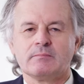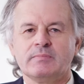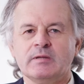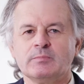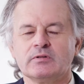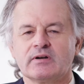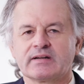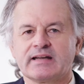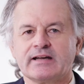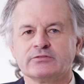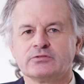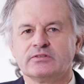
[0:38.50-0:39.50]
People are
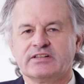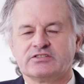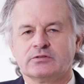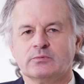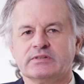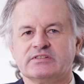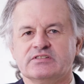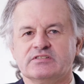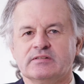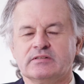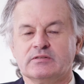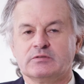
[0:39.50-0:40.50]
counseled as to what the
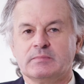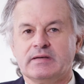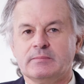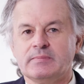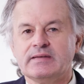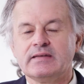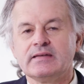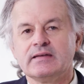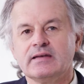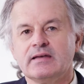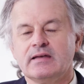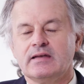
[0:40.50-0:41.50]
symptoms may be,
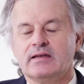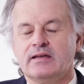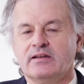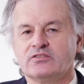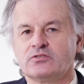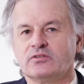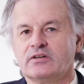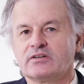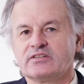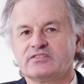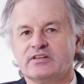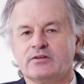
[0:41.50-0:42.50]
and so
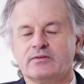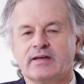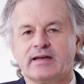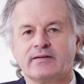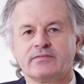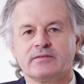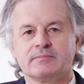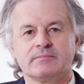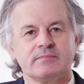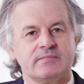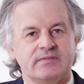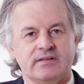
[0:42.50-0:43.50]
long as they don't have
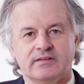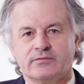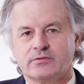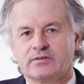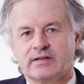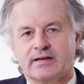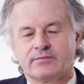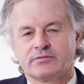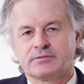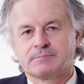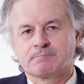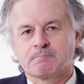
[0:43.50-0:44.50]
them, they live their
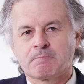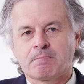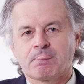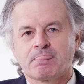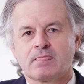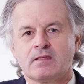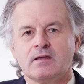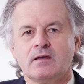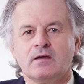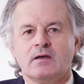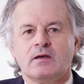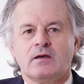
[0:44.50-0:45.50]
lives.
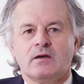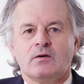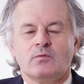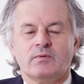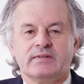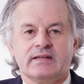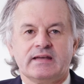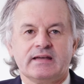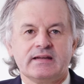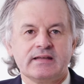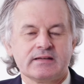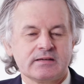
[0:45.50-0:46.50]
When the
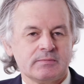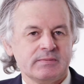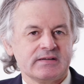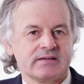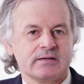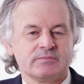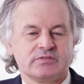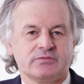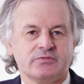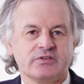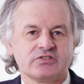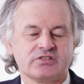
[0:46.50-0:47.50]
headache becomes
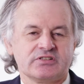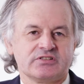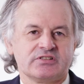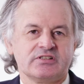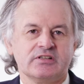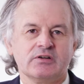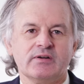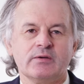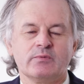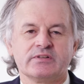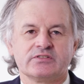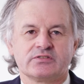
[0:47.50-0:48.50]
sufficient to degrade
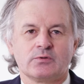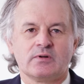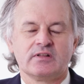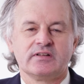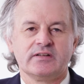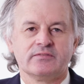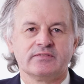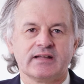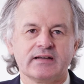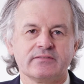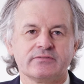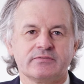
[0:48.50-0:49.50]
one's quality of
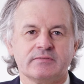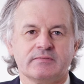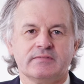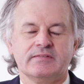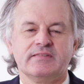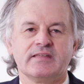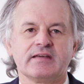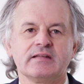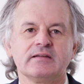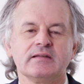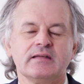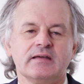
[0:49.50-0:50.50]
life,
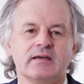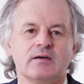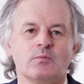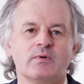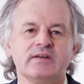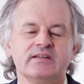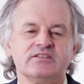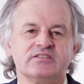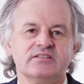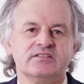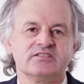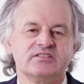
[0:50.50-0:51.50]
then one needs
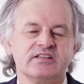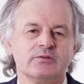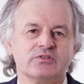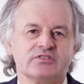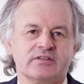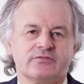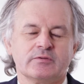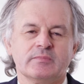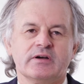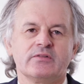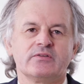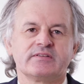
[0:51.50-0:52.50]
to distinguish it from
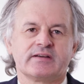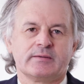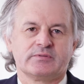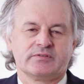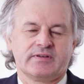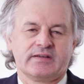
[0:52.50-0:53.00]
other types of